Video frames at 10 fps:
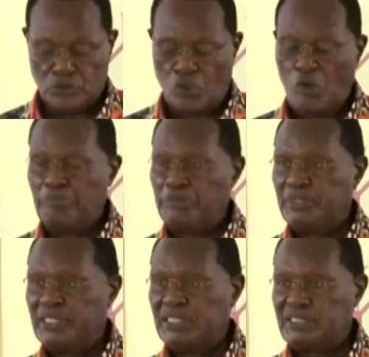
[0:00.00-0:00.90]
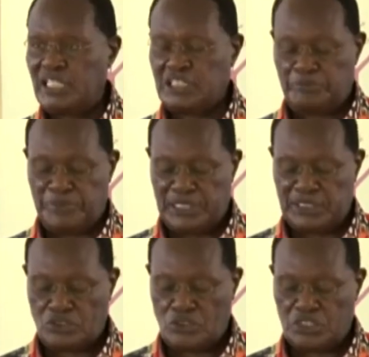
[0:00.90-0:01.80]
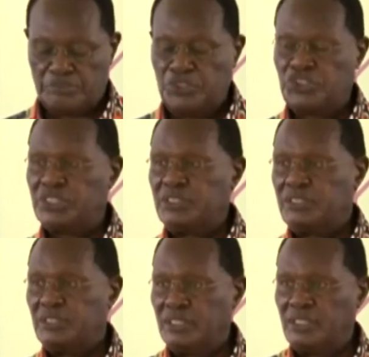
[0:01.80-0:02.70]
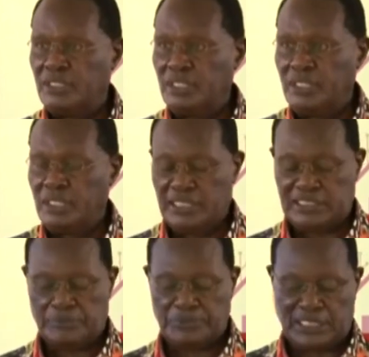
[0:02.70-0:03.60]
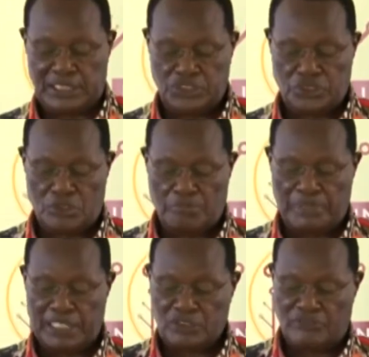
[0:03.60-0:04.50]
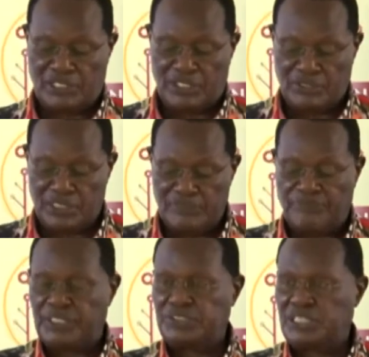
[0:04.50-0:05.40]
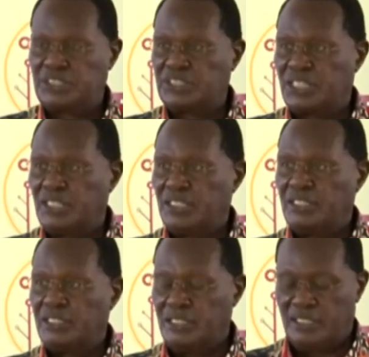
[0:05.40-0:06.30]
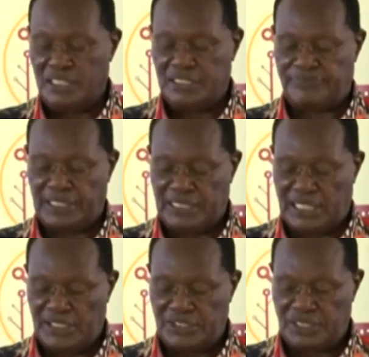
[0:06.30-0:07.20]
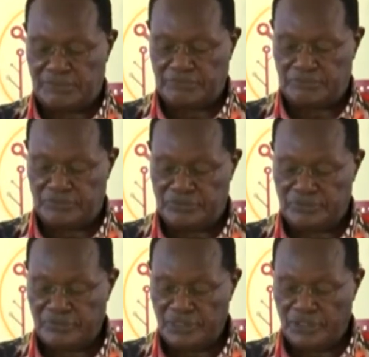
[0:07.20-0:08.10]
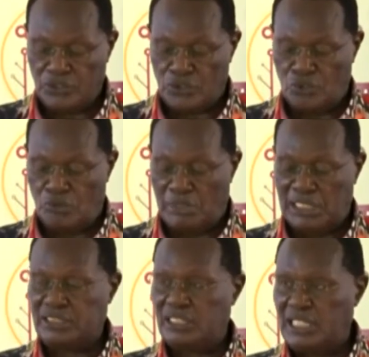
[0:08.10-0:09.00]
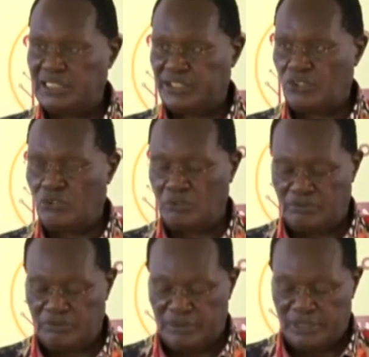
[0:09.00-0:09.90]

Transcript: to complement the taxpayers' contribution, a substantial part of our infrastructure is financed through multilateral